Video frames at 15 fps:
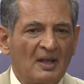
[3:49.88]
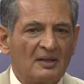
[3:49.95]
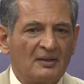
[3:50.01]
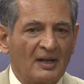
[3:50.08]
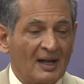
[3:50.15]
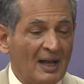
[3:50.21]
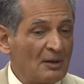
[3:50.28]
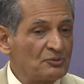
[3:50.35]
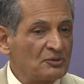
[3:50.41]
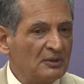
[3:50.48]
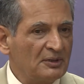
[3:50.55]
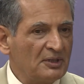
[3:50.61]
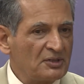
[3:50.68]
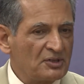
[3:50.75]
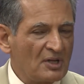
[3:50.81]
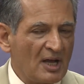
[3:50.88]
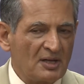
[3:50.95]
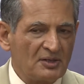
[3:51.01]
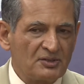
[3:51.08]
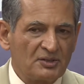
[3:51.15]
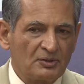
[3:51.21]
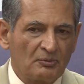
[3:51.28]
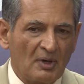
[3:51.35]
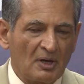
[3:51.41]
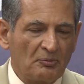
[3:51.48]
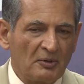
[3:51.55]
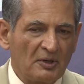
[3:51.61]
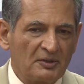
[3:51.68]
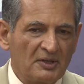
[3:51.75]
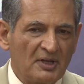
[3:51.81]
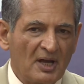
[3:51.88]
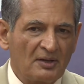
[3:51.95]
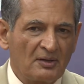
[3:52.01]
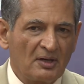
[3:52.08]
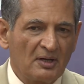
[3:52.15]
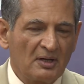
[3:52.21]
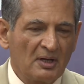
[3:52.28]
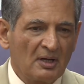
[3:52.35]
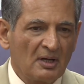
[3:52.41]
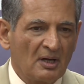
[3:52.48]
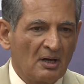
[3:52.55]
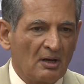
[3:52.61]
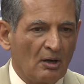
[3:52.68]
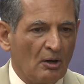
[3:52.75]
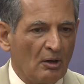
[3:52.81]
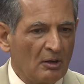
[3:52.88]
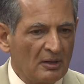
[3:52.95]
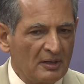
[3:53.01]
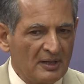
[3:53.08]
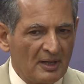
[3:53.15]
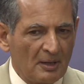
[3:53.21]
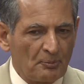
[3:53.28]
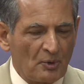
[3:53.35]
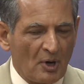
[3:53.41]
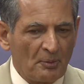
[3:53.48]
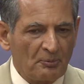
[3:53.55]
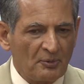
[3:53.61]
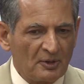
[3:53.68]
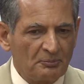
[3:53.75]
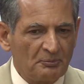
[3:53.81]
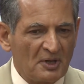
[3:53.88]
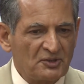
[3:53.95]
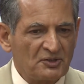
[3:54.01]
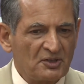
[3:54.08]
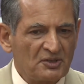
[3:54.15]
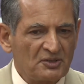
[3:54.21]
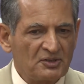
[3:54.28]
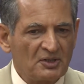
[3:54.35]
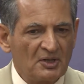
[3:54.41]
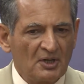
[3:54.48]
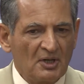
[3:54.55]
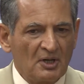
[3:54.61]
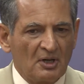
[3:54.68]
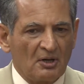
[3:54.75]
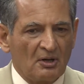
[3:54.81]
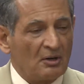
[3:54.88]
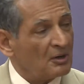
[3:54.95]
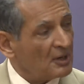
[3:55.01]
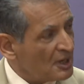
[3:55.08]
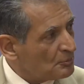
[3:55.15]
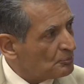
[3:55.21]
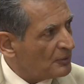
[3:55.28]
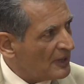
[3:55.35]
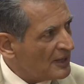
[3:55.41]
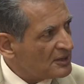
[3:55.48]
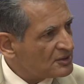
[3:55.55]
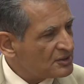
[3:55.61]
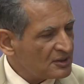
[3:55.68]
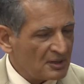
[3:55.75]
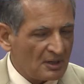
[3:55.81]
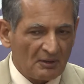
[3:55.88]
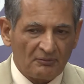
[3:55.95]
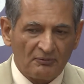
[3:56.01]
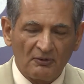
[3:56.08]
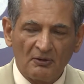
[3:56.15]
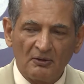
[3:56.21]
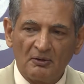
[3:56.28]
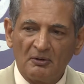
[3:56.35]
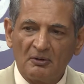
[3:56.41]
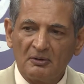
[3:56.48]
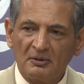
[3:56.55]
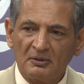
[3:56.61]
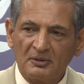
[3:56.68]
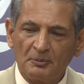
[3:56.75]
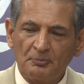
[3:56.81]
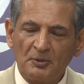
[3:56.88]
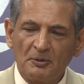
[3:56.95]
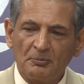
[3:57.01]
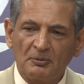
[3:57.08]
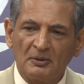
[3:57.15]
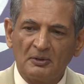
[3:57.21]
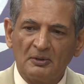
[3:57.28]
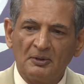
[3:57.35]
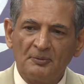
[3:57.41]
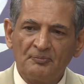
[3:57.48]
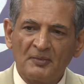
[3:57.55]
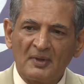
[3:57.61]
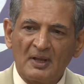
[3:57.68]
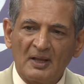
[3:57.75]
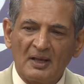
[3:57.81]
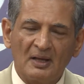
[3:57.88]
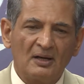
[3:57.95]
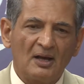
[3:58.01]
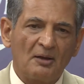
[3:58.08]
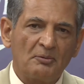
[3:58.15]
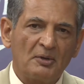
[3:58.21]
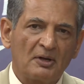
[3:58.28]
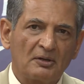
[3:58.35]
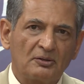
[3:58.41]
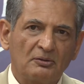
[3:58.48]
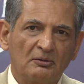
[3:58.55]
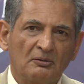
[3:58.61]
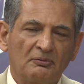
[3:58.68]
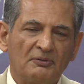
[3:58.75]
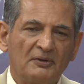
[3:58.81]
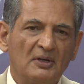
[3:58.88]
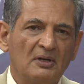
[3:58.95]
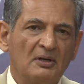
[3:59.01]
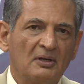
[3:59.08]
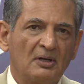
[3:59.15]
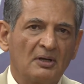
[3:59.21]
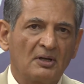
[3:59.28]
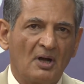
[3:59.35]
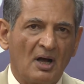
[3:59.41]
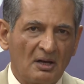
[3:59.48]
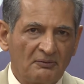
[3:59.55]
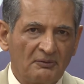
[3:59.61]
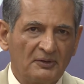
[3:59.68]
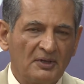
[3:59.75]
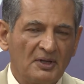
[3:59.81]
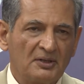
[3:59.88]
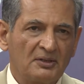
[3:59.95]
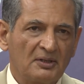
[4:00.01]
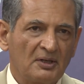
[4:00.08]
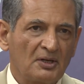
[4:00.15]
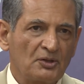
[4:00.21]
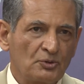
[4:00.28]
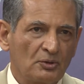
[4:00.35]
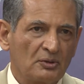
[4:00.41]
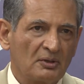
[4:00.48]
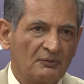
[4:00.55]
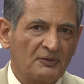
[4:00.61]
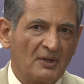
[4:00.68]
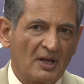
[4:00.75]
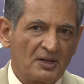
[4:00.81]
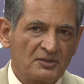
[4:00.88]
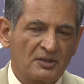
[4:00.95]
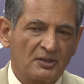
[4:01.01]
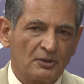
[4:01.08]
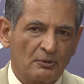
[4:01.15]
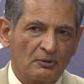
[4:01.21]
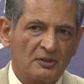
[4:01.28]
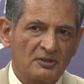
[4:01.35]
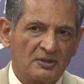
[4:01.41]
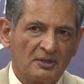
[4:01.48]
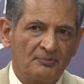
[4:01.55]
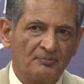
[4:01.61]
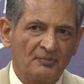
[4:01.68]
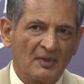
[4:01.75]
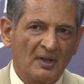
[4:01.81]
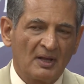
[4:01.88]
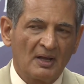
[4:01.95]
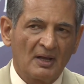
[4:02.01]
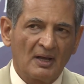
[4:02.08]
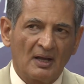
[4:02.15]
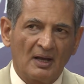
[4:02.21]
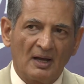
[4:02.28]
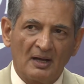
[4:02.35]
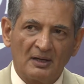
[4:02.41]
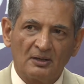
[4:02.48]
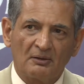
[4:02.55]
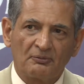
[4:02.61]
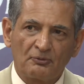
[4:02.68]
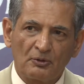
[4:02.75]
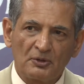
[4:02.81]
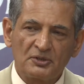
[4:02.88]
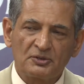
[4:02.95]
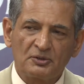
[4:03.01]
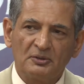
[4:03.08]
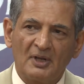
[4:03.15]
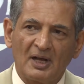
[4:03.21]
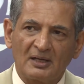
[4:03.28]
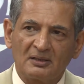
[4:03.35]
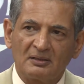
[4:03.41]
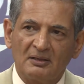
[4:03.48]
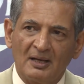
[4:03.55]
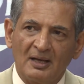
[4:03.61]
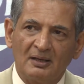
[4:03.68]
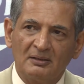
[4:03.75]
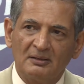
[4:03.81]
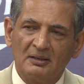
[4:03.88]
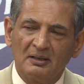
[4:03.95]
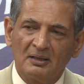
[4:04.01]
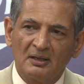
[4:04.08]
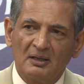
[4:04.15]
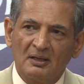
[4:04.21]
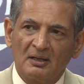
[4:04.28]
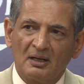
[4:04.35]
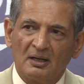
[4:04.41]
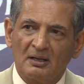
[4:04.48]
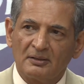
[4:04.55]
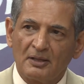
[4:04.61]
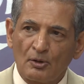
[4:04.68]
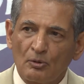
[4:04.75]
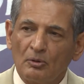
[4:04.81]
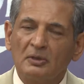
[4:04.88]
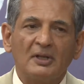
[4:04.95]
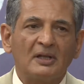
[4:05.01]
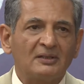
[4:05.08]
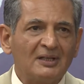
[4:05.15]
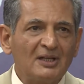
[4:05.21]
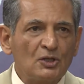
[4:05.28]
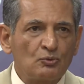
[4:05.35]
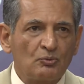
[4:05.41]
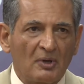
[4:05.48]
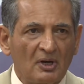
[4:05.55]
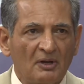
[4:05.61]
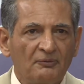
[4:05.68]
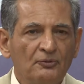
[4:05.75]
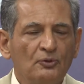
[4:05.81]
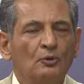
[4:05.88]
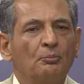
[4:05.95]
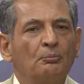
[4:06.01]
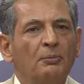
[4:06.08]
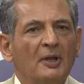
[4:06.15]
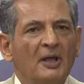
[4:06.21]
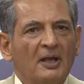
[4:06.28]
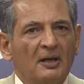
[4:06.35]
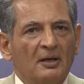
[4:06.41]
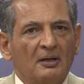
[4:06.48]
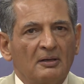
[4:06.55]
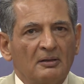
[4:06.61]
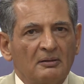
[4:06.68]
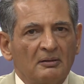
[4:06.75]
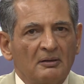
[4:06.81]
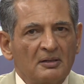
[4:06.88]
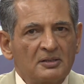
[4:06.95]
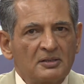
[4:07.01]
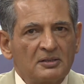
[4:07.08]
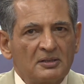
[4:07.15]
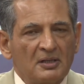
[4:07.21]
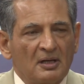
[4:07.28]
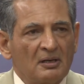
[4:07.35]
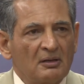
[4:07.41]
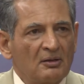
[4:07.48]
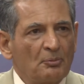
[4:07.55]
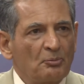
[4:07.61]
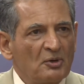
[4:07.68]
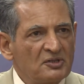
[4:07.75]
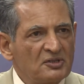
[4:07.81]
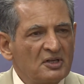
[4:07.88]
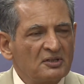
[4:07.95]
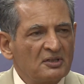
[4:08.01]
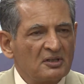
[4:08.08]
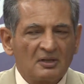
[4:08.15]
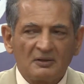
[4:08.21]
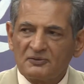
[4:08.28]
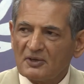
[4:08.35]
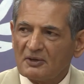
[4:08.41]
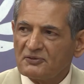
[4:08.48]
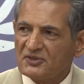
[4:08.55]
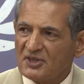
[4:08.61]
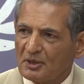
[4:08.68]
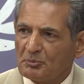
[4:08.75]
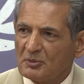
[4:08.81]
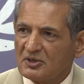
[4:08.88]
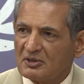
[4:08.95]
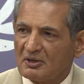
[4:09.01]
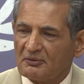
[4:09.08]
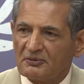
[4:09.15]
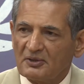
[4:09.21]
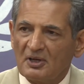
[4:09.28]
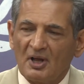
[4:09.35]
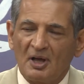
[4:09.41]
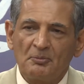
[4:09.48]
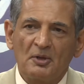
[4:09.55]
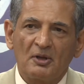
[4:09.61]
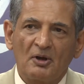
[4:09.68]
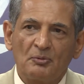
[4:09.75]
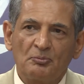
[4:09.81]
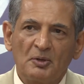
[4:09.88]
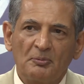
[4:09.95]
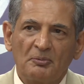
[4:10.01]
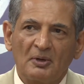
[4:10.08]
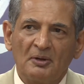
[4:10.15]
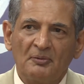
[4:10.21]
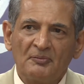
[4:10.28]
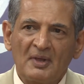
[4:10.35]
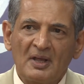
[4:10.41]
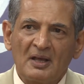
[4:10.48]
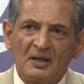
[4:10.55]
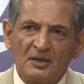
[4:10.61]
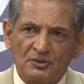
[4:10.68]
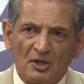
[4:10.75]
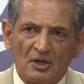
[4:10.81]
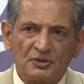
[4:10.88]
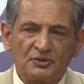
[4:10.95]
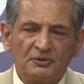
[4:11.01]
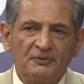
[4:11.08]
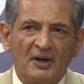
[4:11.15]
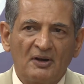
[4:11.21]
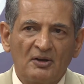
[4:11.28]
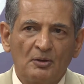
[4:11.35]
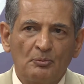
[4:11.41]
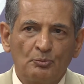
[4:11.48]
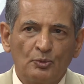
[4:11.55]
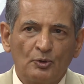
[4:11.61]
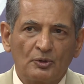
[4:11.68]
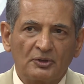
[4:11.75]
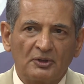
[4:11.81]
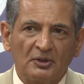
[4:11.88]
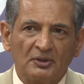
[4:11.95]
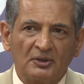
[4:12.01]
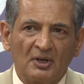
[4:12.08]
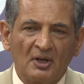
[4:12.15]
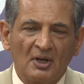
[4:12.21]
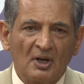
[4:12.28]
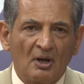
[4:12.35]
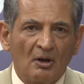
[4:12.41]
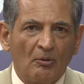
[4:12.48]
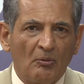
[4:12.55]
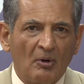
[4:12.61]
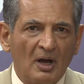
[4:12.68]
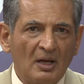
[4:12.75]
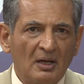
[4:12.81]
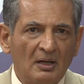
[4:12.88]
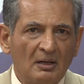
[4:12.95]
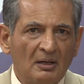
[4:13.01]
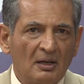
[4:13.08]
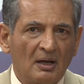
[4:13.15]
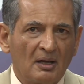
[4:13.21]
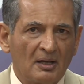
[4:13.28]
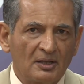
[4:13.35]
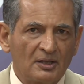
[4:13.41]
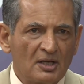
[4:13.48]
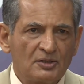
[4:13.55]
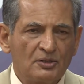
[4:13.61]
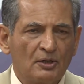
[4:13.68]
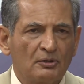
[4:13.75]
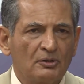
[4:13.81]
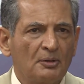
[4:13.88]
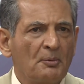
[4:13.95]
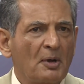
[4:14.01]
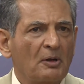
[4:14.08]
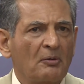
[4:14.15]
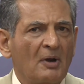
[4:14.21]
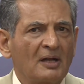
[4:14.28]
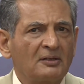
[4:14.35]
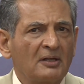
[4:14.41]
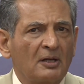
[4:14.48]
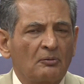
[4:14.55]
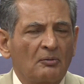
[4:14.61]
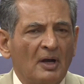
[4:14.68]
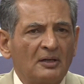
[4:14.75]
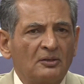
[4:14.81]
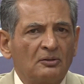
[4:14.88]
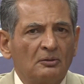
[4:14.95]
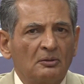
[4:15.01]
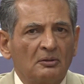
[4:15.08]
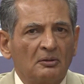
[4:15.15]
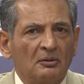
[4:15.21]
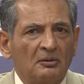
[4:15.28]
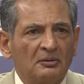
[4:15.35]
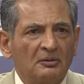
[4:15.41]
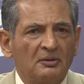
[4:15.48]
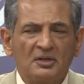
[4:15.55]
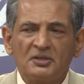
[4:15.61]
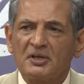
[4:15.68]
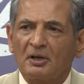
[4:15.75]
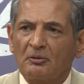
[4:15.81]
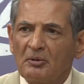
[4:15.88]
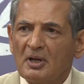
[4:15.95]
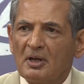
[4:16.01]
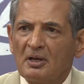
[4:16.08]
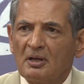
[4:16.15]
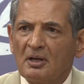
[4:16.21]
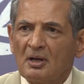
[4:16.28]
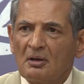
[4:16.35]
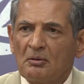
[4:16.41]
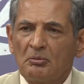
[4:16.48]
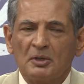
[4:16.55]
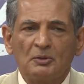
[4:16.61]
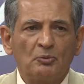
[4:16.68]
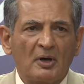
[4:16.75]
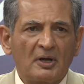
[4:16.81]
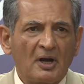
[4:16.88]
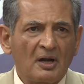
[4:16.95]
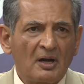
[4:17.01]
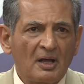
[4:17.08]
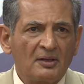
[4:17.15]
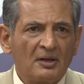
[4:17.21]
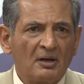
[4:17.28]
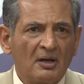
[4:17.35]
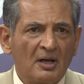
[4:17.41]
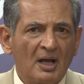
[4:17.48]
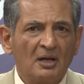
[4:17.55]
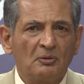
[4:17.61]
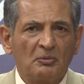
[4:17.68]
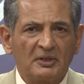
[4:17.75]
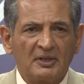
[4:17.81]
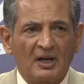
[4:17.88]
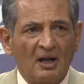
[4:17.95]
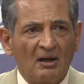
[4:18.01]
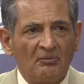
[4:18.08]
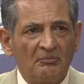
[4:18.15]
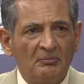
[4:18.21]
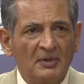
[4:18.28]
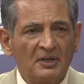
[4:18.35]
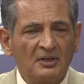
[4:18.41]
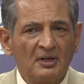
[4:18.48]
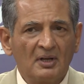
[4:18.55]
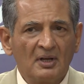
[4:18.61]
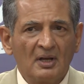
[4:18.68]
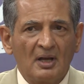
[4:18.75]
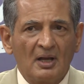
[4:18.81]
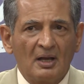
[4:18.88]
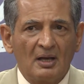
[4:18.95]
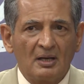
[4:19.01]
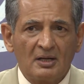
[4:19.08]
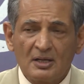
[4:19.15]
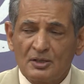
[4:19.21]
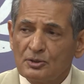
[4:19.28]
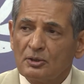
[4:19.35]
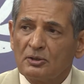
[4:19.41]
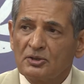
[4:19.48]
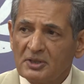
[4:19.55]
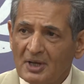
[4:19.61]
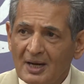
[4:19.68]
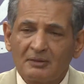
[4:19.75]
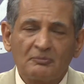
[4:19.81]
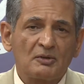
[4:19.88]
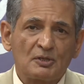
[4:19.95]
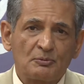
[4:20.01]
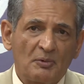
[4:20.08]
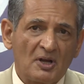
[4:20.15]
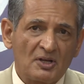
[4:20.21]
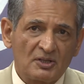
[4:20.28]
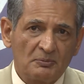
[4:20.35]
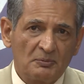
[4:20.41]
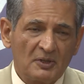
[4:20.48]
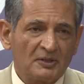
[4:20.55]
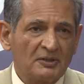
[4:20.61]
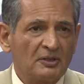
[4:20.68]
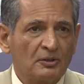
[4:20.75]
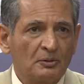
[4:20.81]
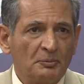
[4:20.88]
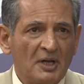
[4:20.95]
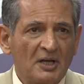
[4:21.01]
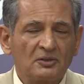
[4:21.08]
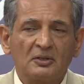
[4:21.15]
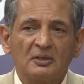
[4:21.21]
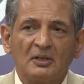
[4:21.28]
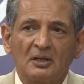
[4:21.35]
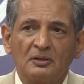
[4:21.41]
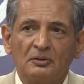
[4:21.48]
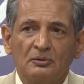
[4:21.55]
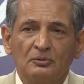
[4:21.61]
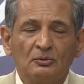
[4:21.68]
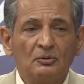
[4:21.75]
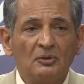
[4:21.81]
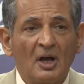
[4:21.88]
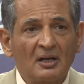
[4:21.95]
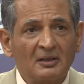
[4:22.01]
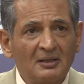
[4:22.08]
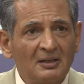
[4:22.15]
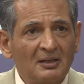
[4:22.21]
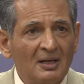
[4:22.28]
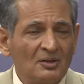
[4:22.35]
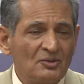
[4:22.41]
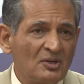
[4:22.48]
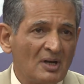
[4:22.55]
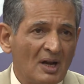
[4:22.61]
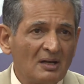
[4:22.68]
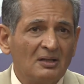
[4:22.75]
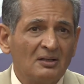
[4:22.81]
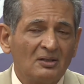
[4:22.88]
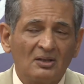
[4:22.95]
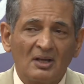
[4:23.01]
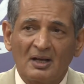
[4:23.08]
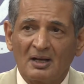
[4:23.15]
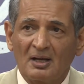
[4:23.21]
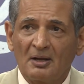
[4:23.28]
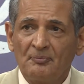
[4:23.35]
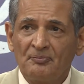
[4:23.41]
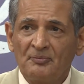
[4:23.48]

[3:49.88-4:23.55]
the council decides one way or the other, all the appropriate measures are in place for the people in Liberia to feel confident and assured their security. And of course, to that end, uh, the role that each one of you play as uh, representatives of segments of the Liberian people is also very important. While uh, it is your democratic right to disagree with one another and with the government, it is your shared responsibility to make sure that you do not engage in anything